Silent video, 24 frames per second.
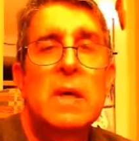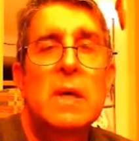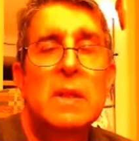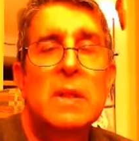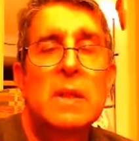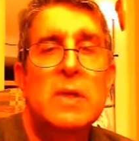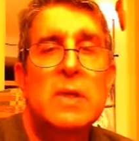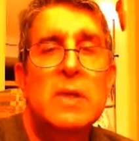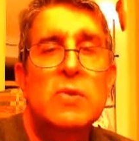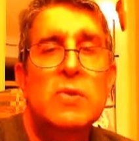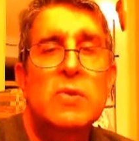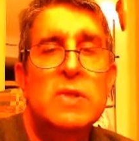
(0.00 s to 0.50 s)

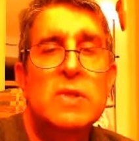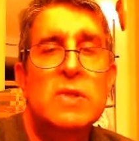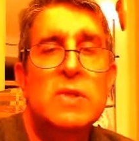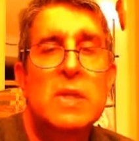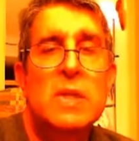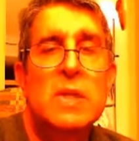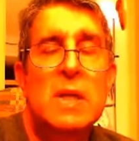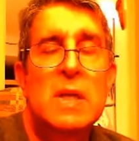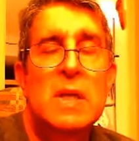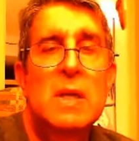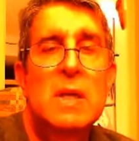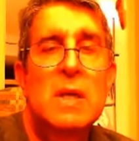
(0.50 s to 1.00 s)

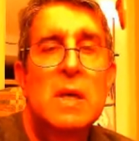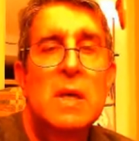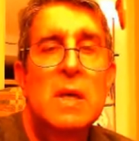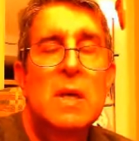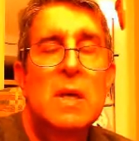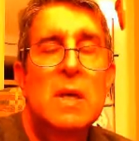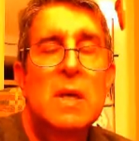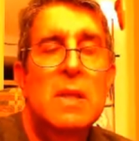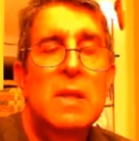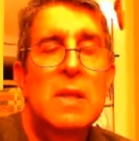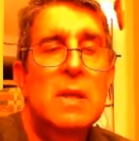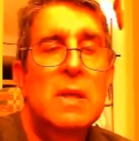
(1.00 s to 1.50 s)
electricity,
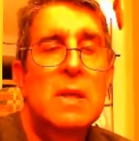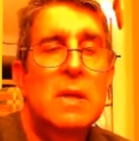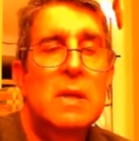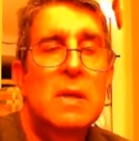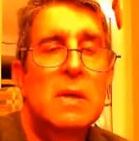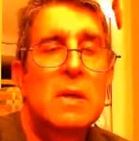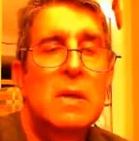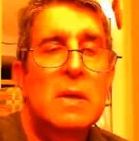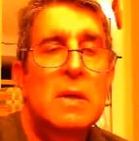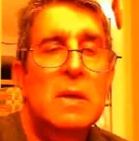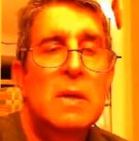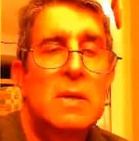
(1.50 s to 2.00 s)

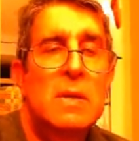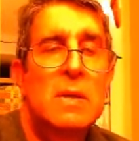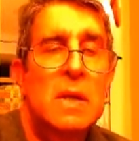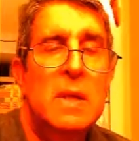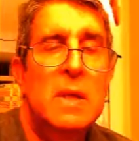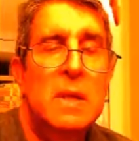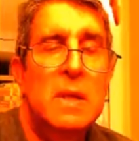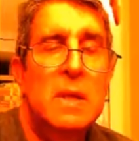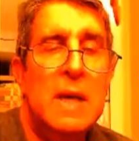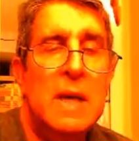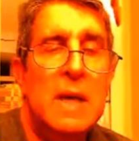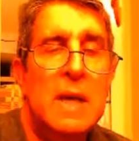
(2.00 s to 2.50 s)

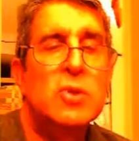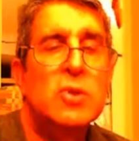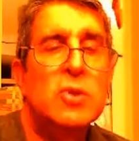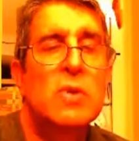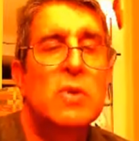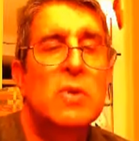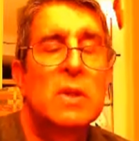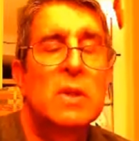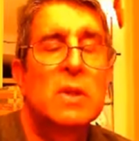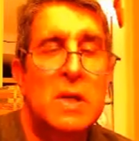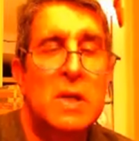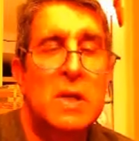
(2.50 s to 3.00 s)
the
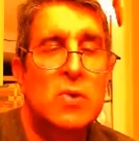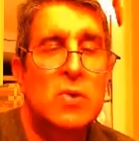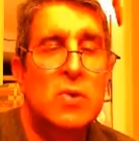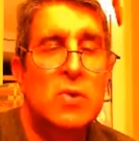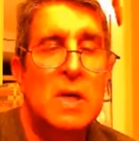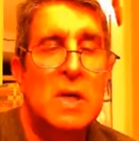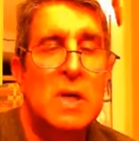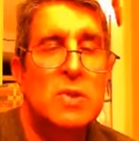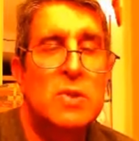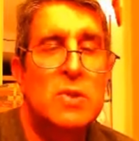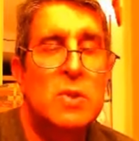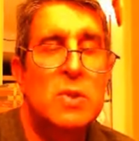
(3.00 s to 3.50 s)
extra
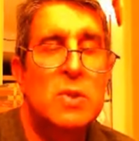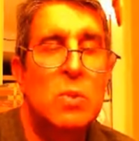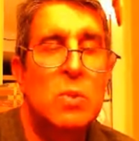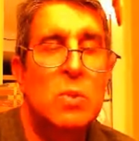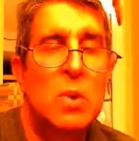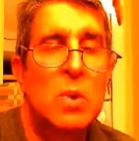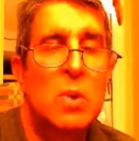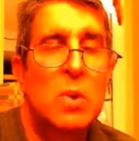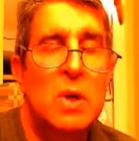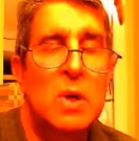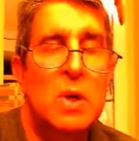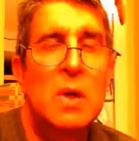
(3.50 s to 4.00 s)
electrons in the
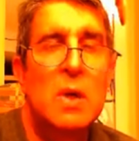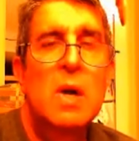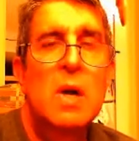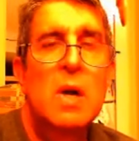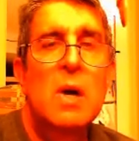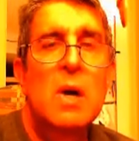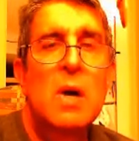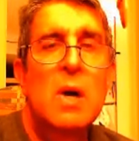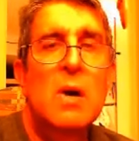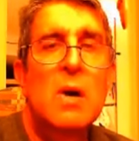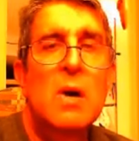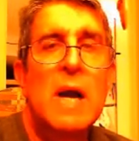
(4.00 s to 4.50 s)
water,
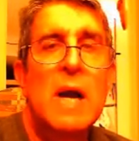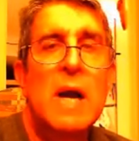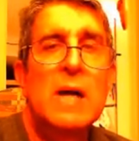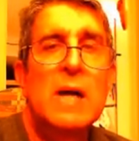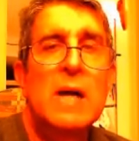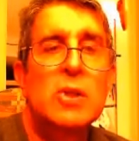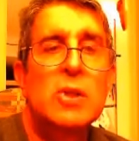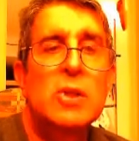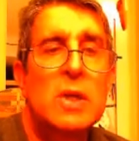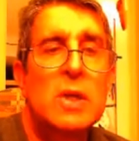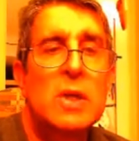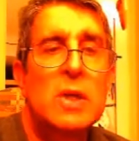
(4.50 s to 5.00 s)
are
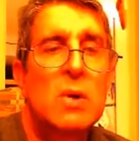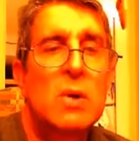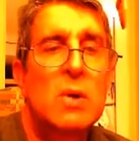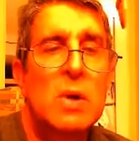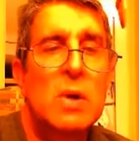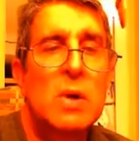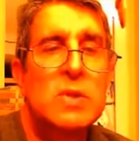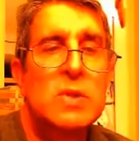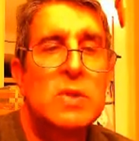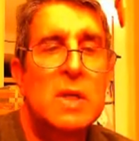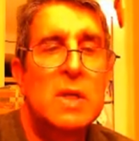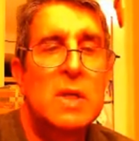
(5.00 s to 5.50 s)
actually
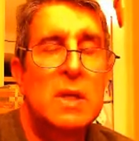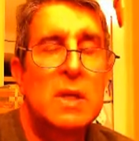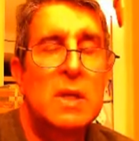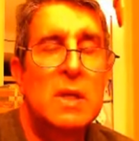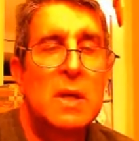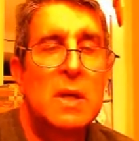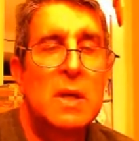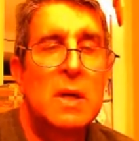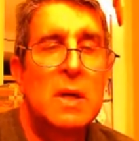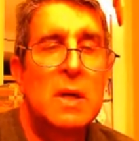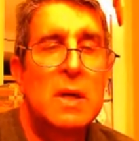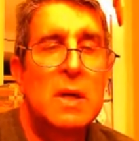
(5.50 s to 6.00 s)

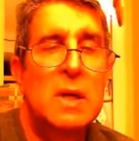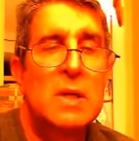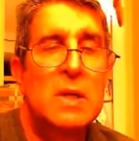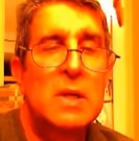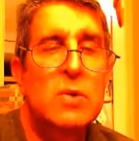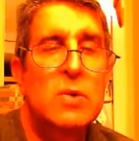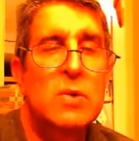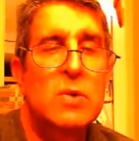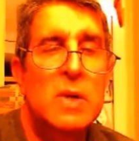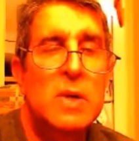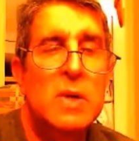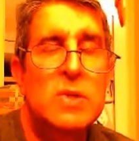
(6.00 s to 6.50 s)
causing
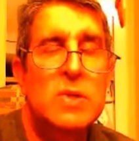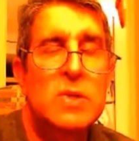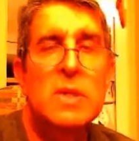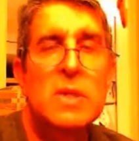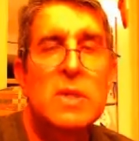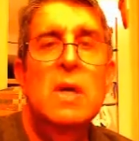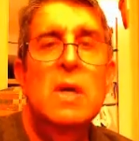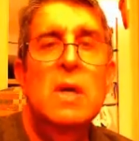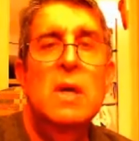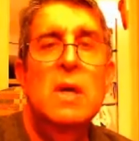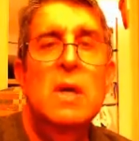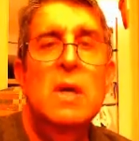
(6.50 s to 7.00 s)

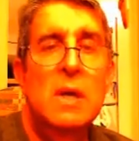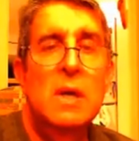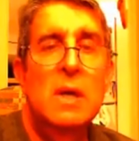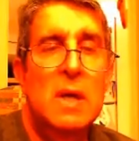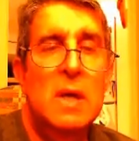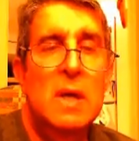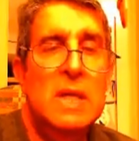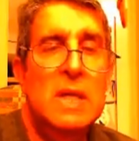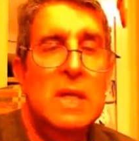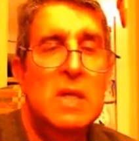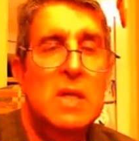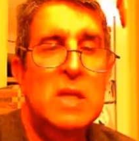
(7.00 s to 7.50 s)
increased
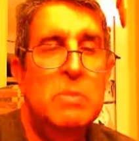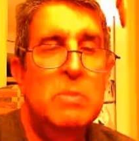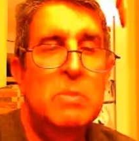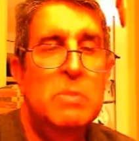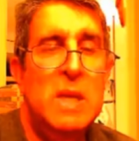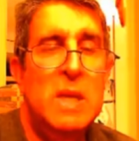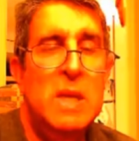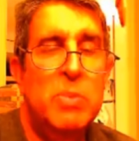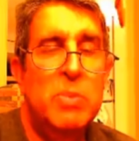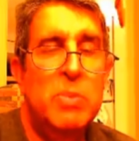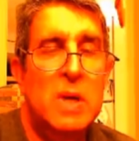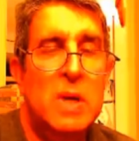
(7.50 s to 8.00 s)

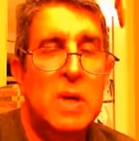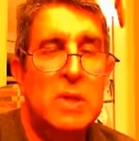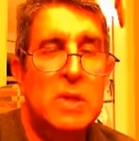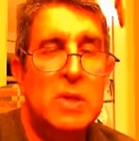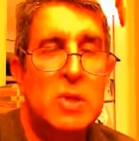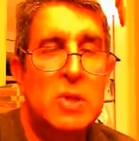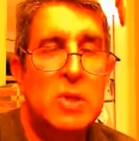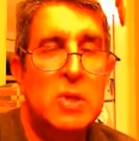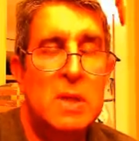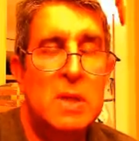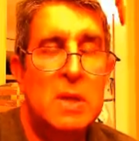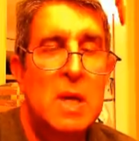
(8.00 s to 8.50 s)
ATP
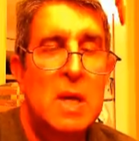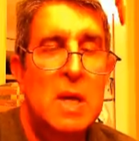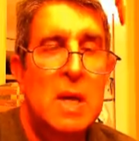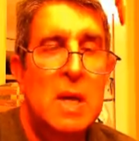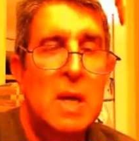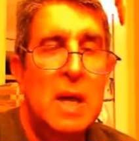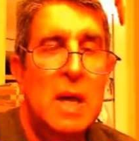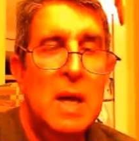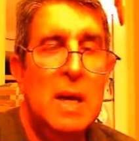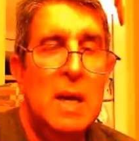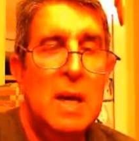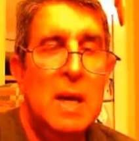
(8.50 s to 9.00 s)
production.
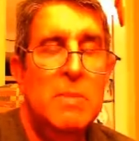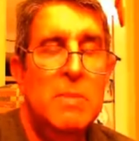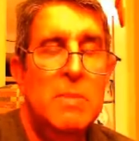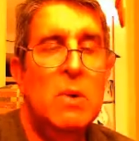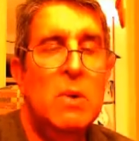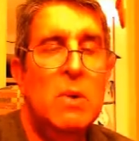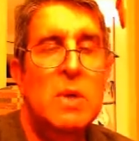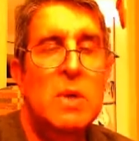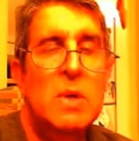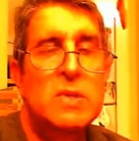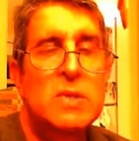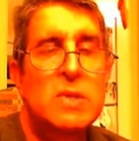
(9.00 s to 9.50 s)
And
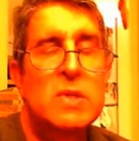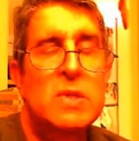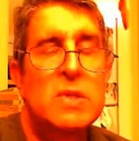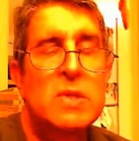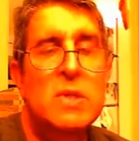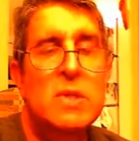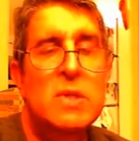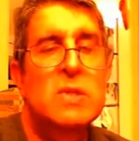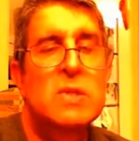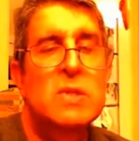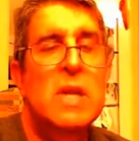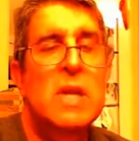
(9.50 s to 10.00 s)
because
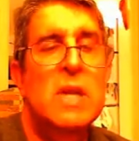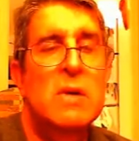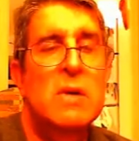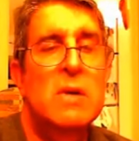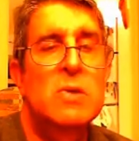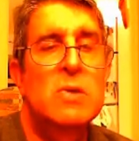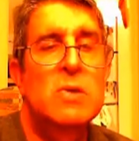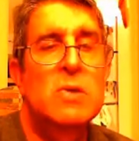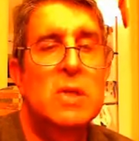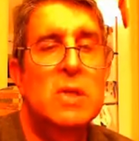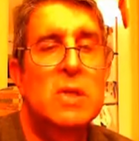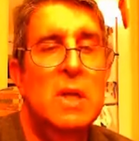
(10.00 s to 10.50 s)
this is an
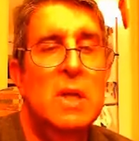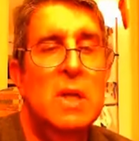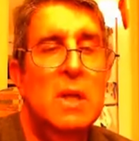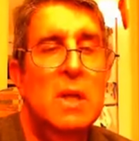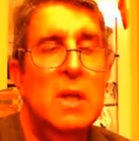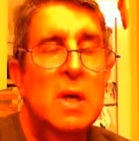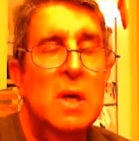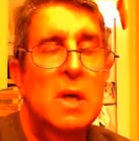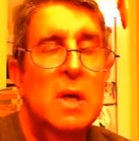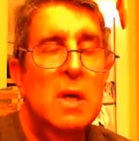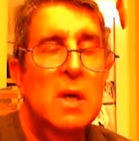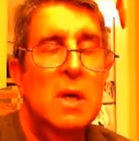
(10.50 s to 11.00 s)

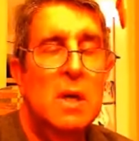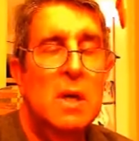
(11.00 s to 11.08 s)
energy